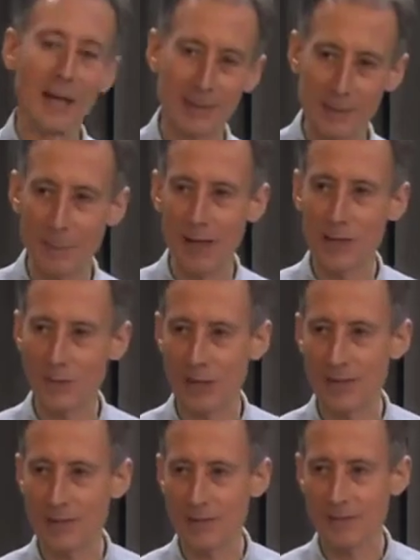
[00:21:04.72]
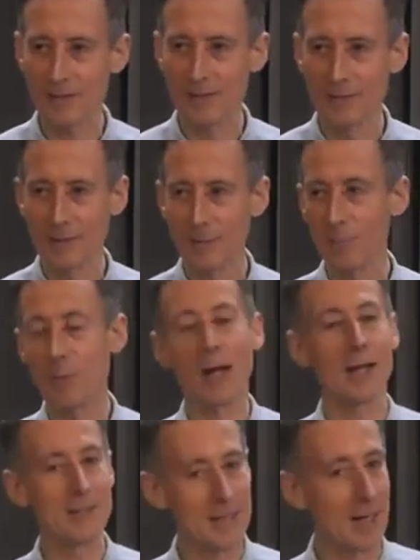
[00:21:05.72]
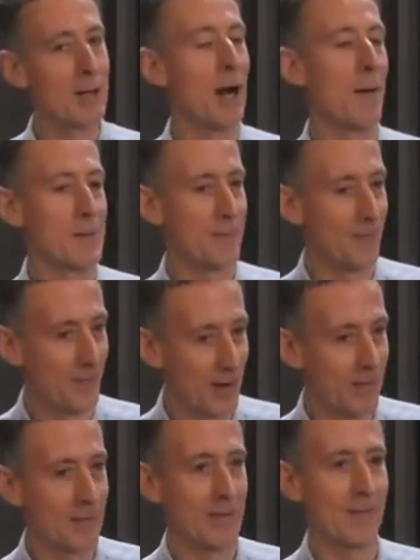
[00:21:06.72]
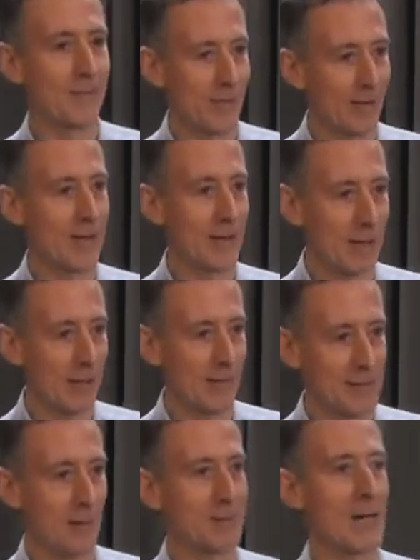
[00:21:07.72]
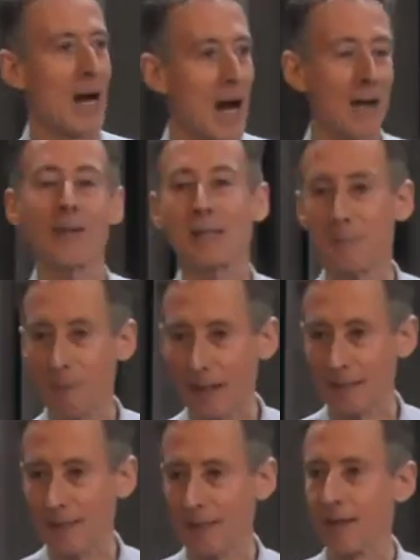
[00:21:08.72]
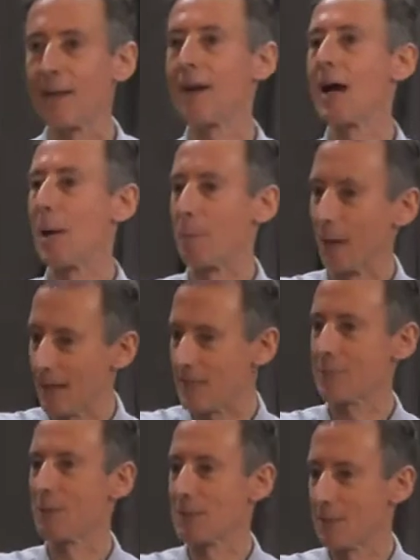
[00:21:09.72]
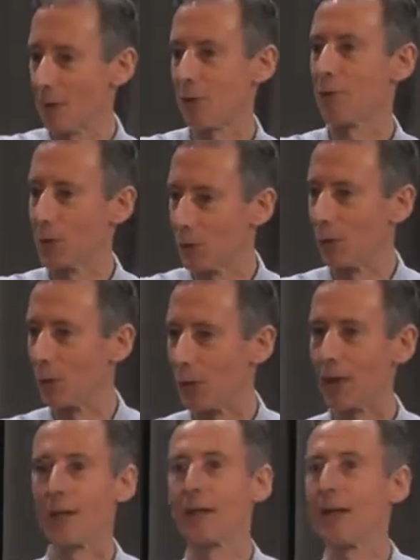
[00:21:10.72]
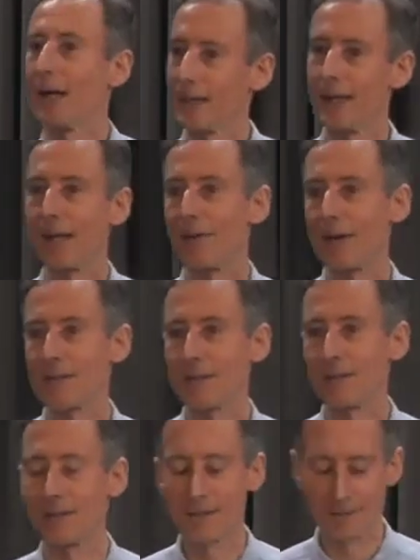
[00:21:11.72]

and give my address. But I can tell you I was very, very nervous. I was half expecting a policeman to knock on the door and getting arrested.